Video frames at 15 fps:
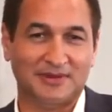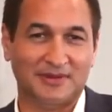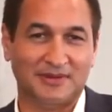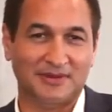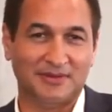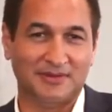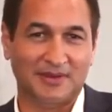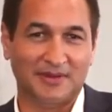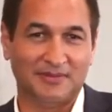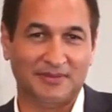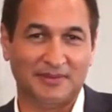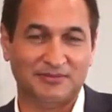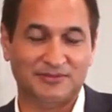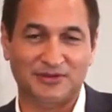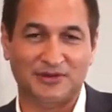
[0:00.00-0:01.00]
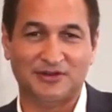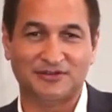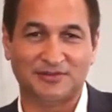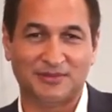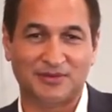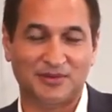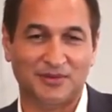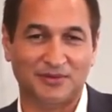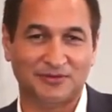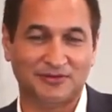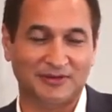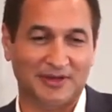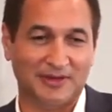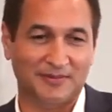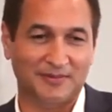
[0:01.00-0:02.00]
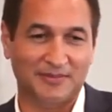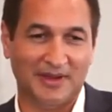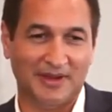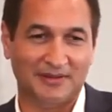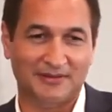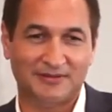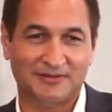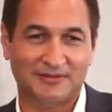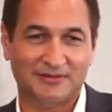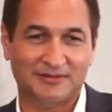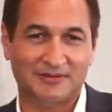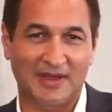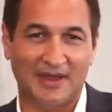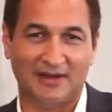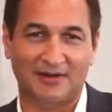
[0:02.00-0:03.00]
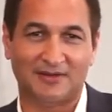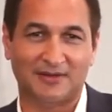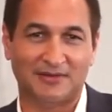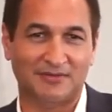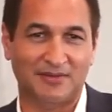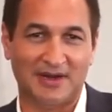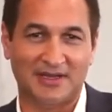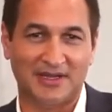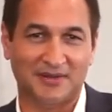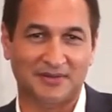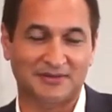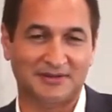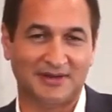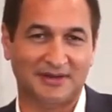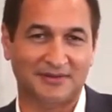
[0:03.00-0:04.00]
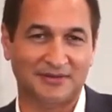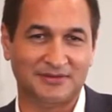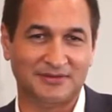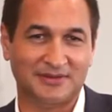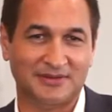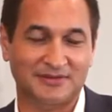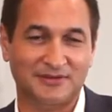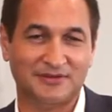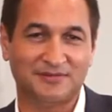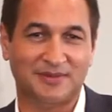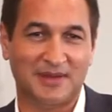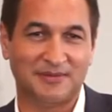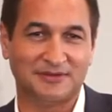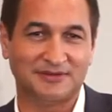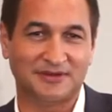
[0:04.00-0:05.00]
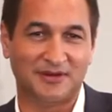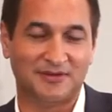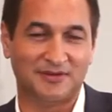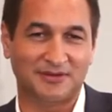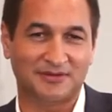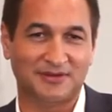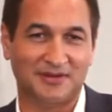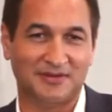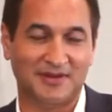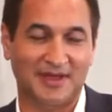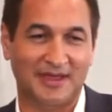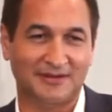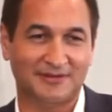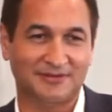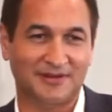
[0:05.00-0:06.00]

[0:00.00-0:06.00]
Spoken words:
a journalism course and had a look at radio and television and newspapers and got hooked on that.